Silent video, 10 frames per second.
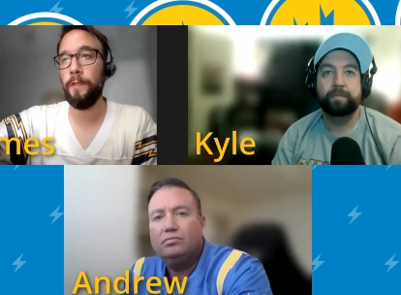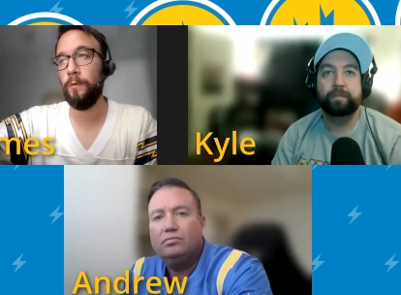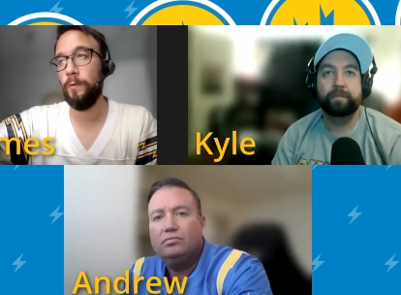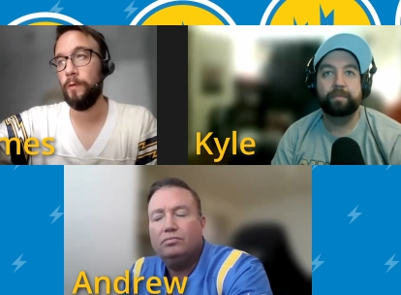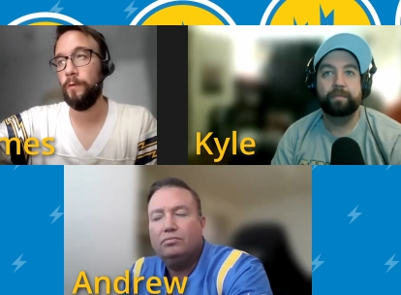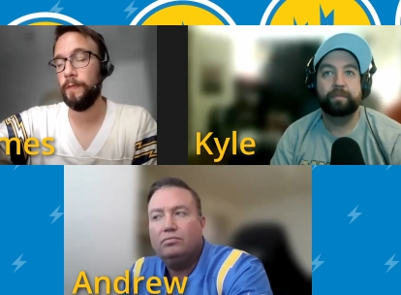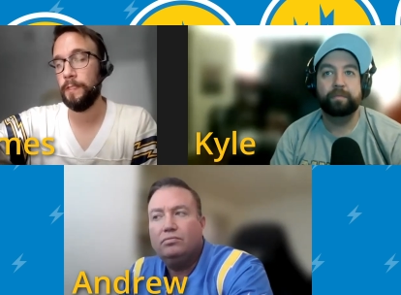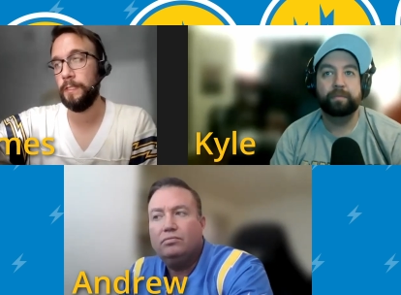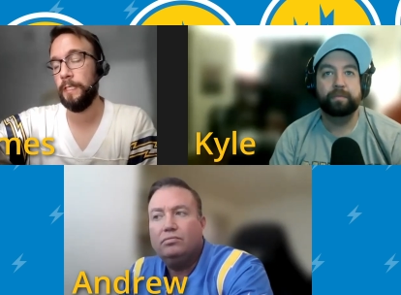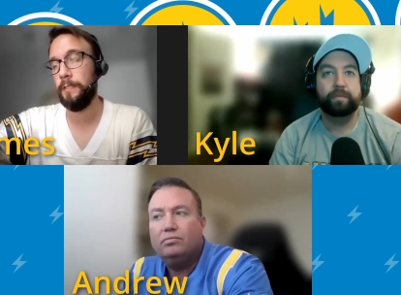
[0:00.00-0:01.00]
Speaker 1: You don't want to
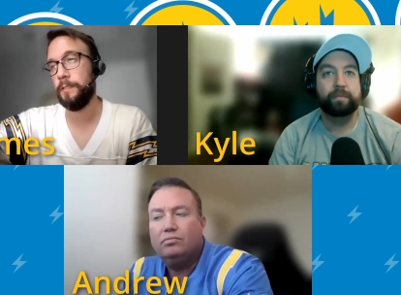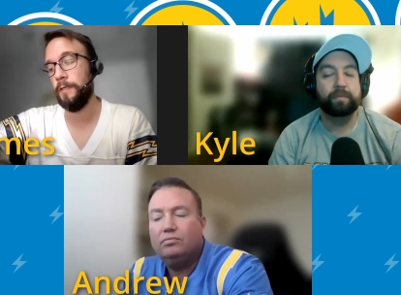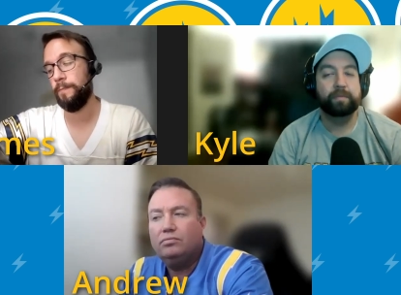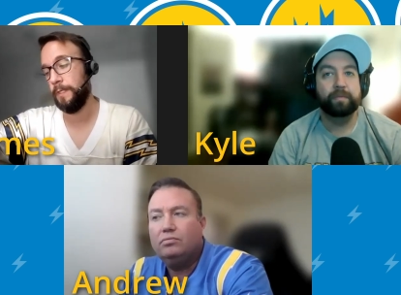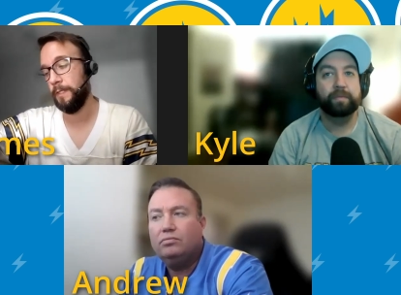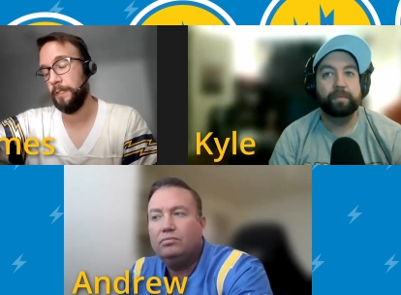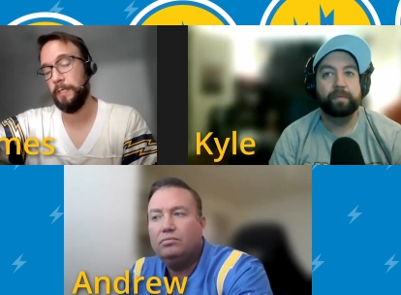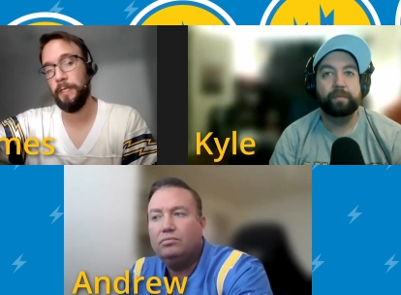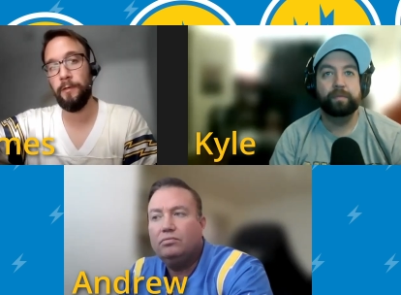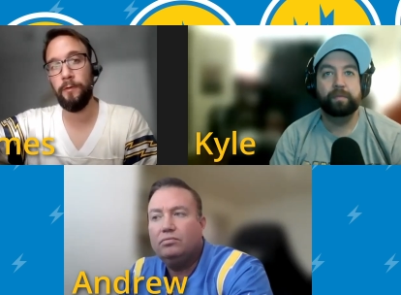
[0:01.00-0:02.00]
overextend yourself because then
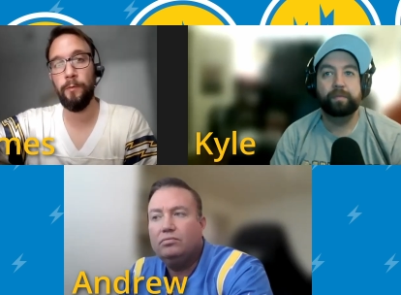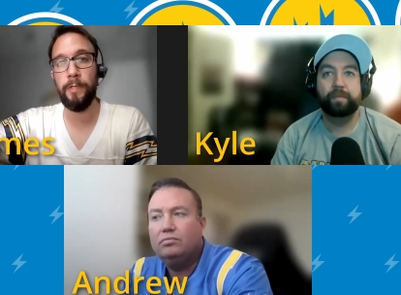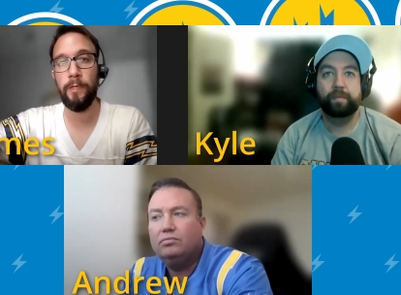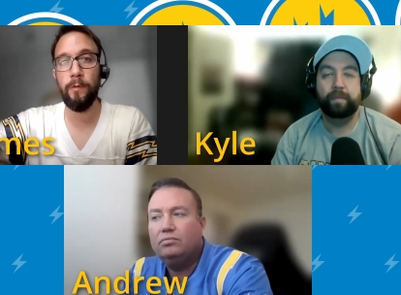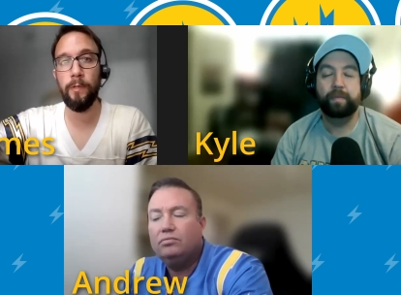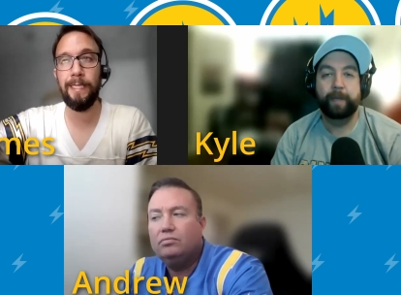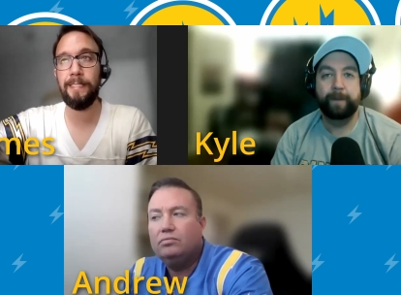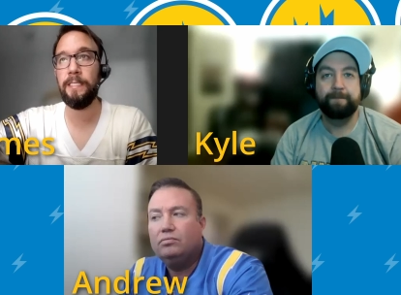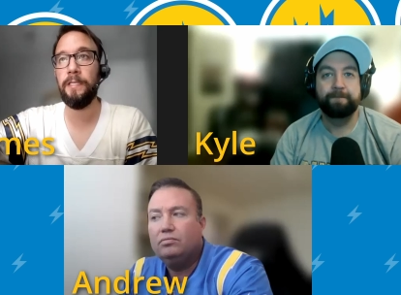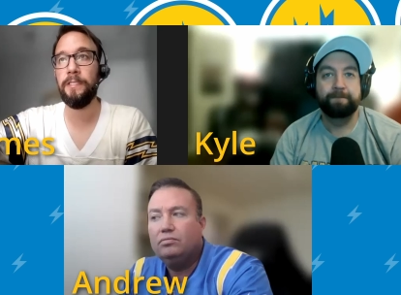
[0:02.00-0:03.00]
you get into a pickle like,
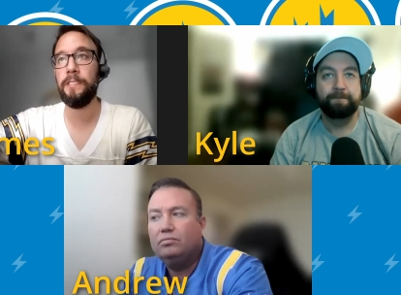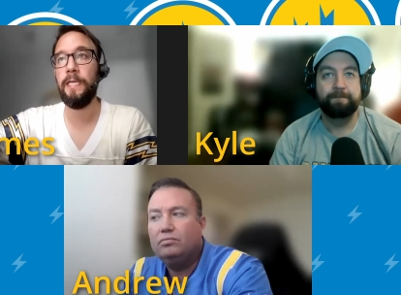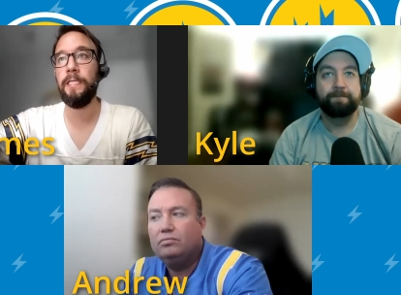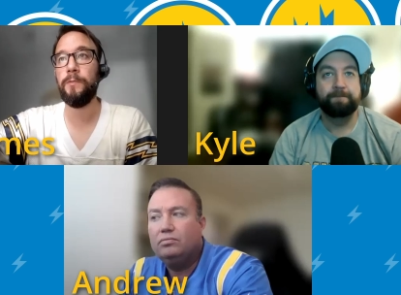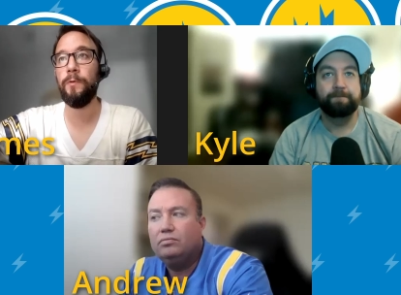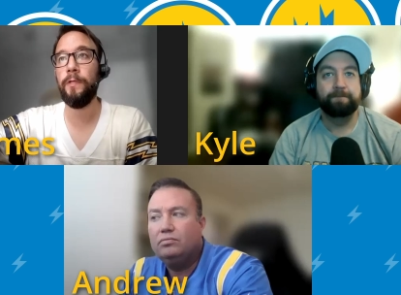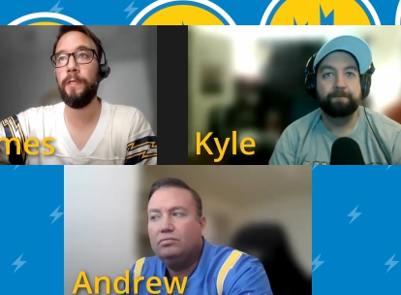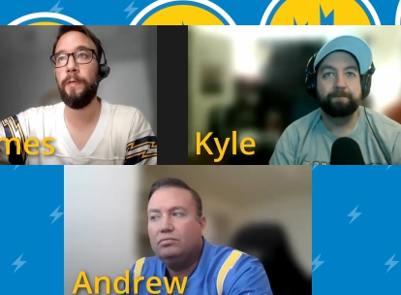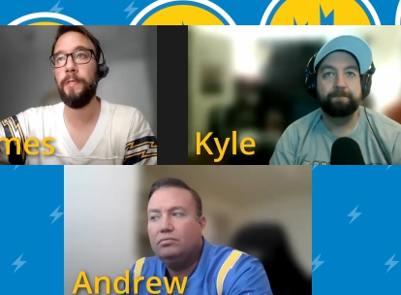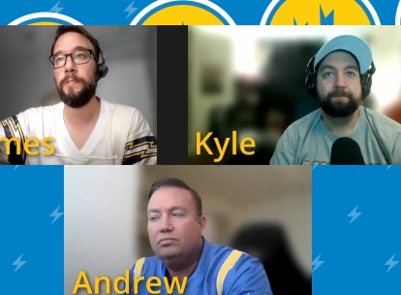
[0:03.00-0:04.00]
say, the Saints, where
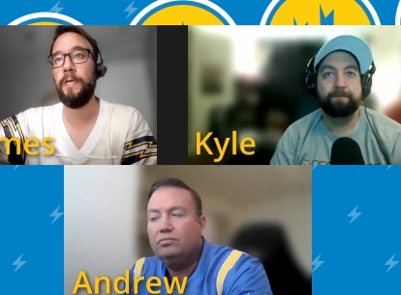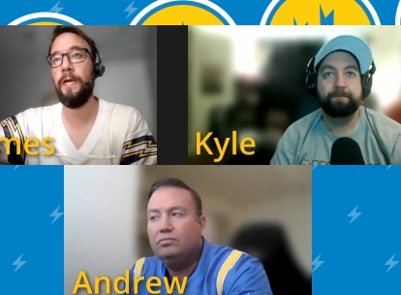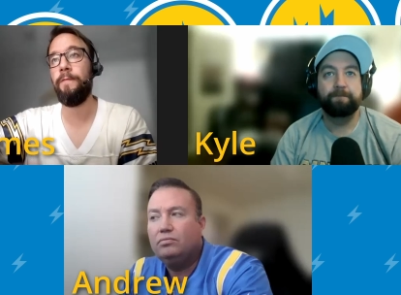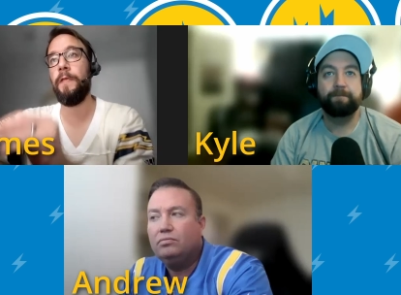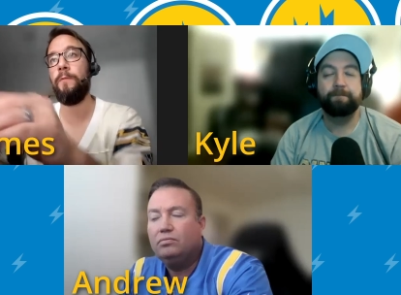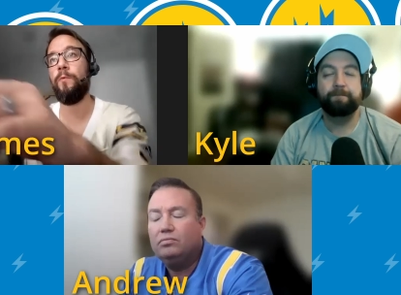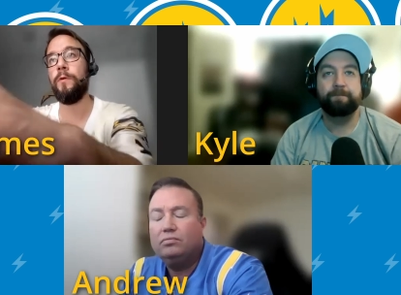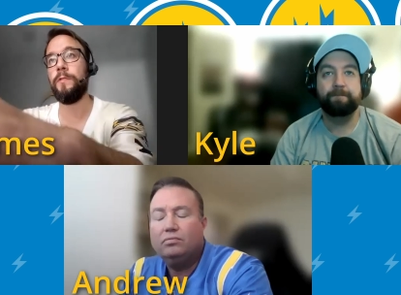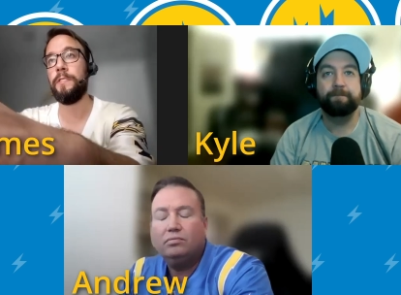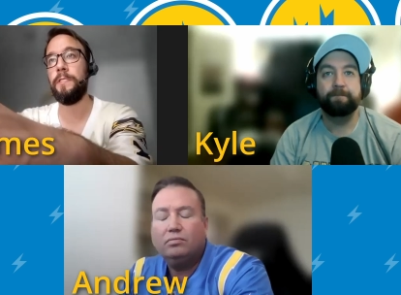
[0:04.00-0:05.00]
they basically have the
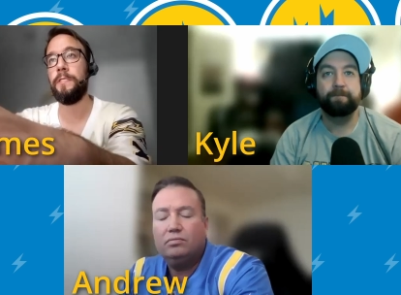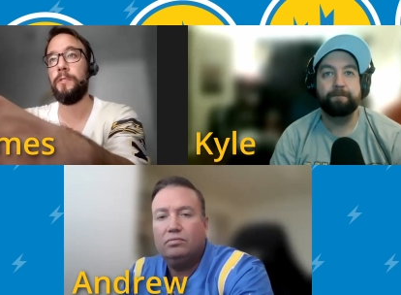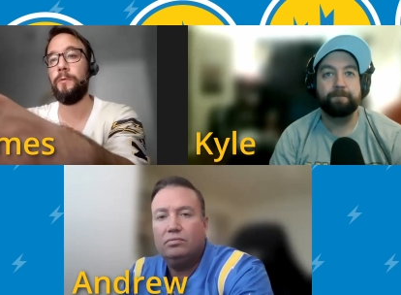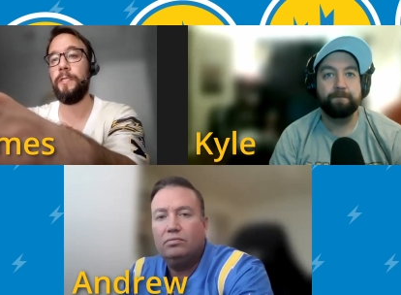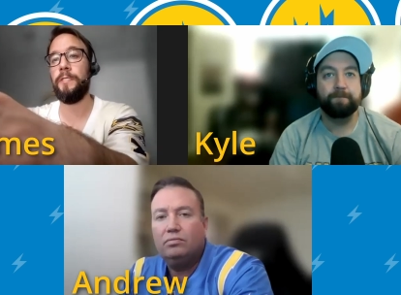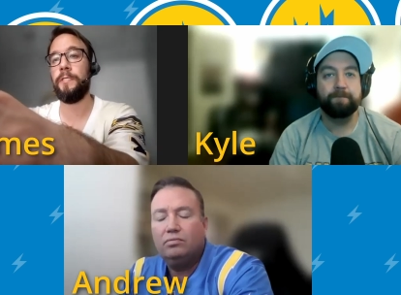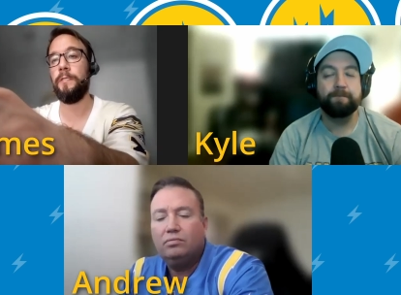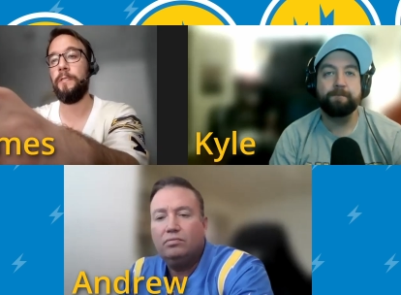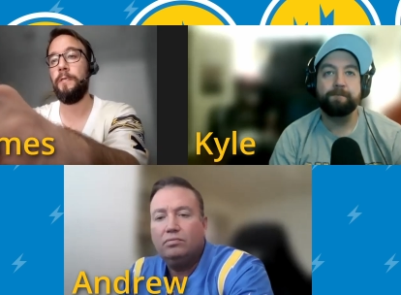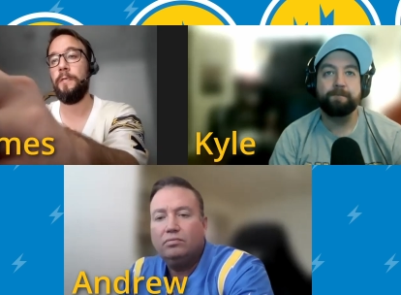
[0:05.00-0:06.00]
worst
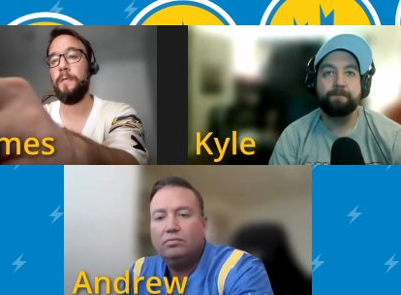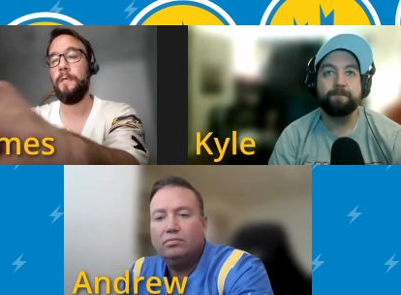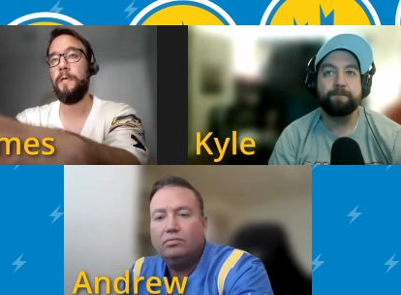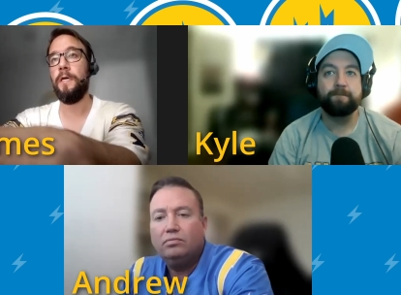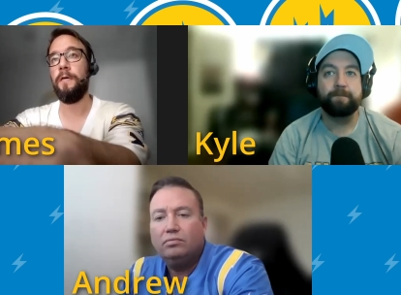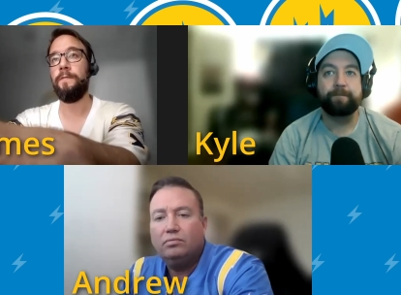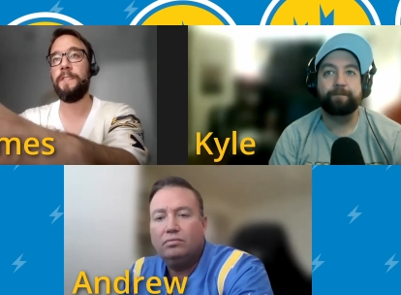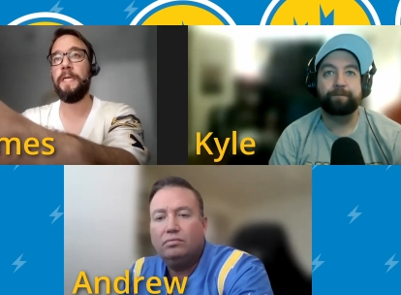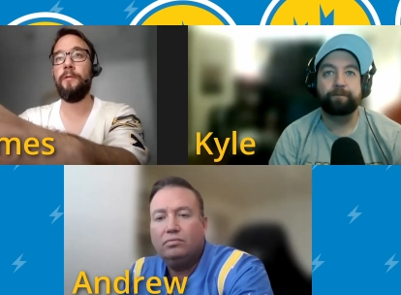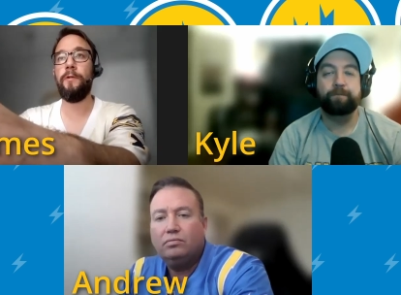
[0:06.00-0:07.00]
situation of
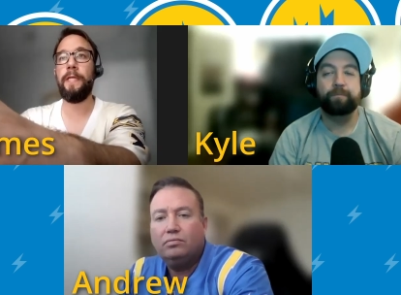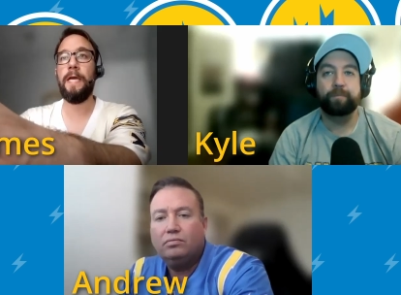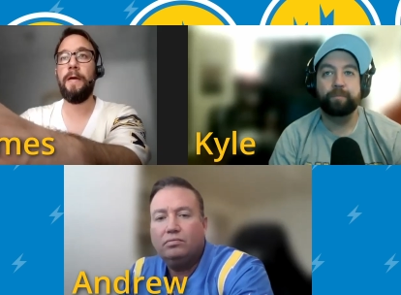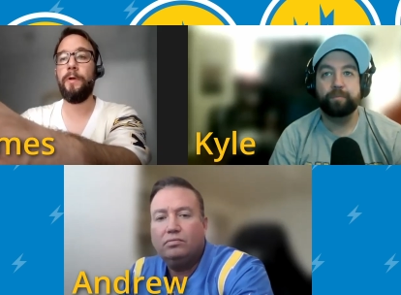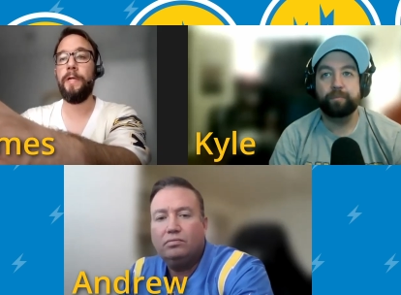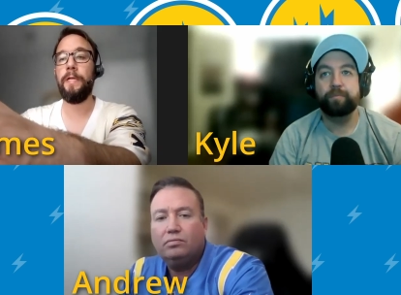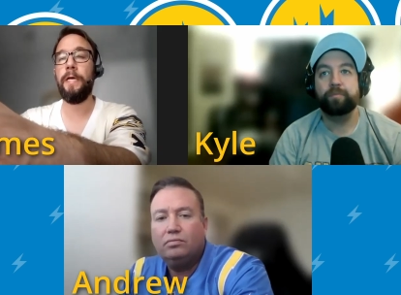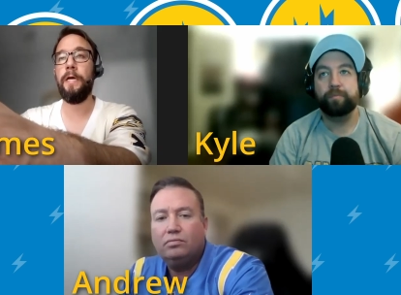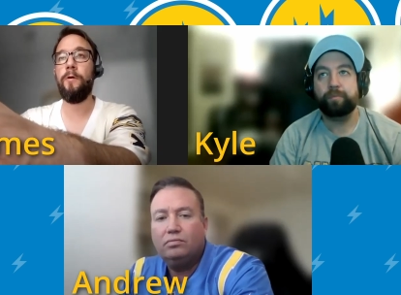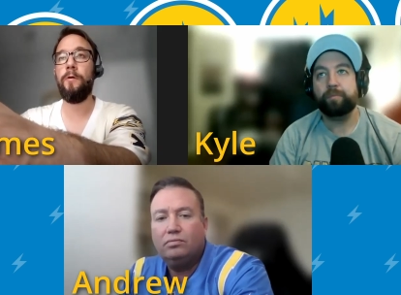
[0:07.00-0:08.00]
salary cap right
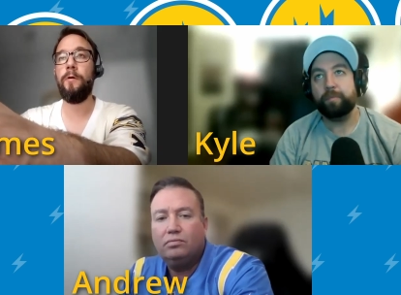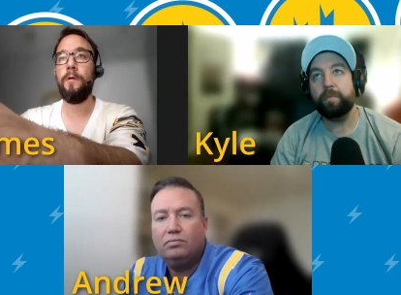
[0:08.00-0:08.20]
now.